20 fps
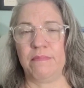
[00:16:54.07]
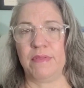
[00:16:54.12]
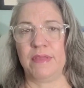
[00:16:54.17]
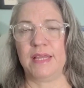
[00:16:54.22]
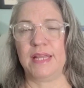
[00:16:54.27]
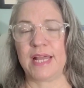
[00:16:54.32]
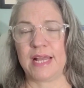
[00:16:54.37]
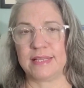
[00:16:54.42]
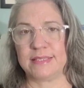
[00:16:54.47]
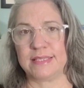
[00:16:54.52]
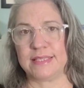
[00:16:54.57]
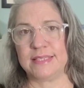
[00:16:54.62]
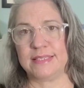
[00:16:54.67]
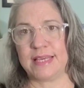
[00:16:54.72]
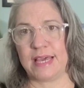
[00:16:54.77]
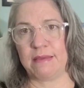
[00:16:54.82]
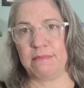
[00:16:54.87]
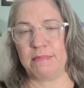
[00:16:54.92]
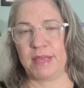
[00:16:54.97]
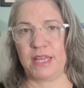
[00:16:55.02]
It has a
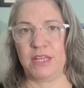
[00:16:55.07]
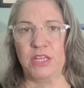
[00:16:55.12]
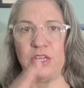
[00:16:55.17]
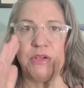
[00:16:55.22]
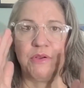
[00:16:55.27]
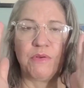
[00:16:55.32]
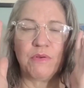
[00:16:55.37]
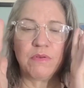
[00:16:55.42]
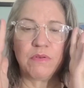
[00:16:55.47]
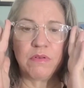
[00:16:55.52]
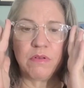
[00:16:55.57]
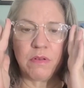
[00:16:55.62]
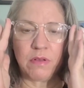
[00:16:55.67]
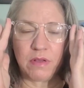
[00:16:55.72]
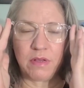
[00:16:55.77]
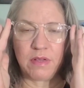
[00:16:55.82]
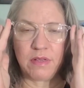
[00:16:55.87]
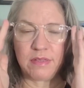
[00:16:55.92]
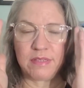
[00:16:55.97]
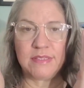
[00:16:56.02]
set menu
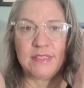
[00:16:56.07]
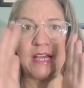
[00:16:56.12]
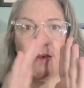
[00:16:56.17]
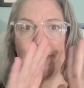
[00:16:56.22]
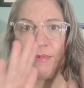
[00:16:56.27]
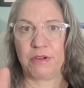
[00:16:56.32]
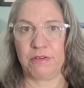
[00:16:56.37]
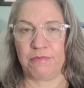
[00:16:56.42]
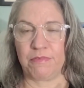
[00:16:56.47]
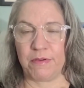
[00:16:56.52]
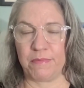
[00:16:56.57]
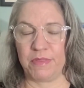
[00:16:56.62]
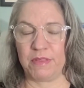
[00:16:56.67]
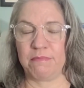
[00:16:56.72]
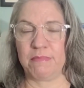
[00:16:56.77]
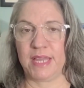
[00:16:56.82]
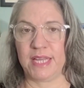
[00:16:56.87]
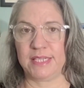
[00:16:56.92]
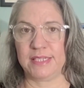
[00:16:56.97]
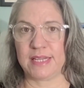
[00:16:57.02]
separate from the
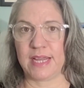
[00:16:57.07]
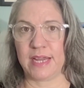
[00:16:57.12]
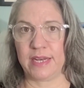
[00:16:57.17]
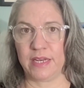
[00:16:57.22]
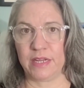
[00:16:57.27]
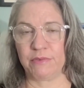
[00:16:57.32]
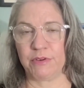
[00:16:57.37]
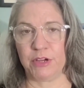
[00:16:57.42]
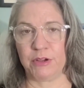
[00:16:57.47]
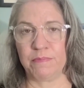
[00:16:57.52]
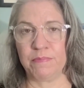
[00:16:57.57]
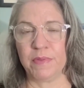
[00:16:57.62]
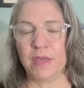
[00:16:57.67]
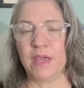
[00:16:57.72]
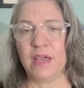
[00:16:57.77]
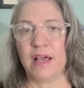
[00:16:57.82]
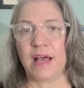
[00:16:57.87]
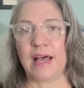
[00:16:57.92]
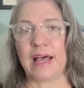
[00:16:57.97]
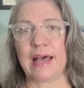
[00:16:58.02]
main dining room.
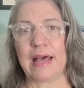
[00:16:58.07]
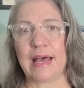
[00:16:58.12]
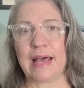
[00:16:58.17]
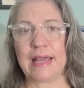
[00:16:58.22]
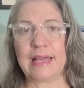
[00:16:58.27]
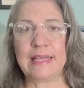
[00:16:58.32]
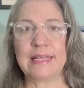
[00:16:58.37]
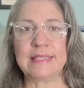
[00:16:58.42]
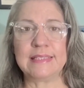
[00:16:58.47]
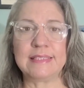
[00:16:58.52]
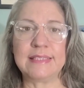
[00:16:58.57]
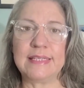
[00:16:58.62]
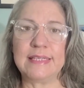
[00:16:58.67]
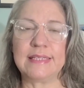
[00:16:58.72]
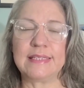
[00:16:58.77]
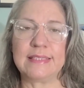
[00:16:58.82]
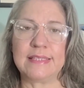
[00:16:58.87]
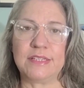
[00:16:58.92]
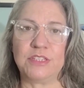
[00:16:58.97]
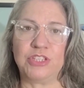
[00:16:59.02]
I can see
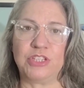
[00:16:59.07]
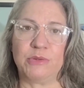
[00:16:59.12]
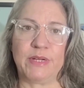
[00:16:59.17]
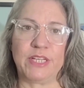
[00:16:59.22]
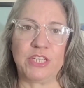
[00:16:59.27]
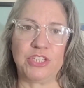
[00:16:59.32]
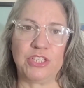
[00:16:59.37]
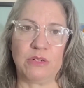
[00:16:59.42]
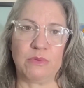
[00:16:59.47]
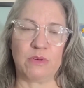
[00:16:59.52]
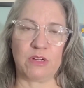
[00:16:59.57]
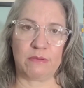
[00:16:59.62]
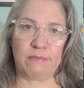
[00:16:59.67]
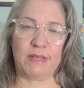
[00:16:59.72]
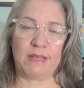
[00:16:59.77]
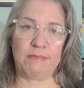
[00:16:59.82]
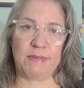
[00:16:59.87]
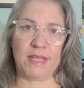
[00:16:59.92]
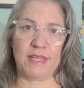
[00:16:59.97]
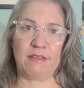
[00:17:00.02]
a situation where
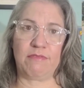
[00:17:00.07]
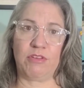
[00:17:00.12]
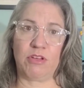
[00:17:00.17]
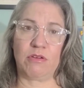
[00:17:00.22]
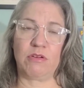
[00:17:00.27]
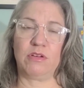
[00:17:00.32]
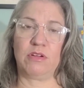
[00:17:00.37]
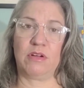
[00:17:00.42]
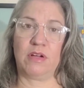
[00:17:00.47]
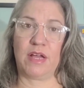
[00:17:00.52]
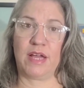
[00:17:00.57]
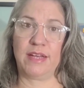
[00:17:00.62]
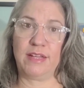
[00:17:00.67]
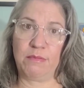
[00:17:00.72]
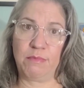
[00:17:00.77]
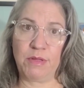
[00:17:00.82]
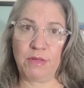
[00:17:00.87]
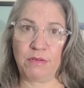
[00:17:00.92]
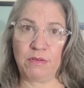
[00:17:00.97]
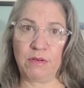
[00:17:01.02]
maybe if you're on your
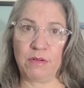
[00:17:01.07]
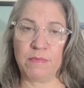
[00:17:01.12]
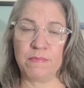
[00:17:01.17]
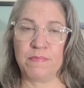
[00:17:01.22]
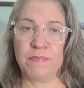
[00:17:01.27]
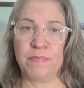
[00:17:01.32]
honeymoon